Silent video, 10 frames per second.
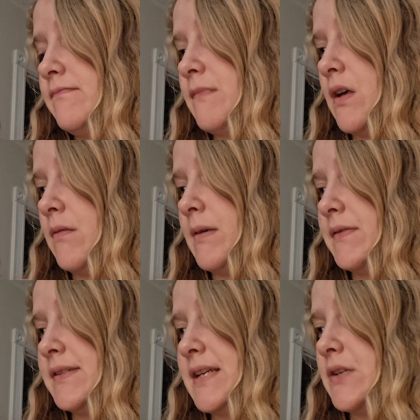all about
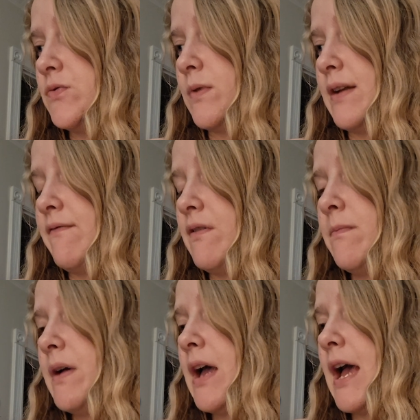sage or whatever.
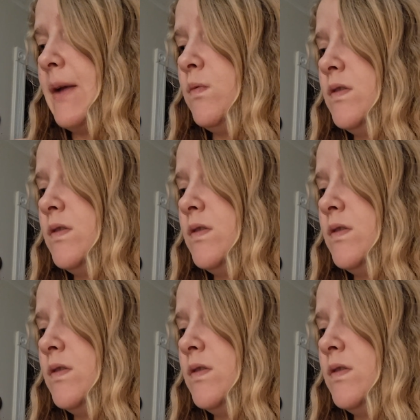But I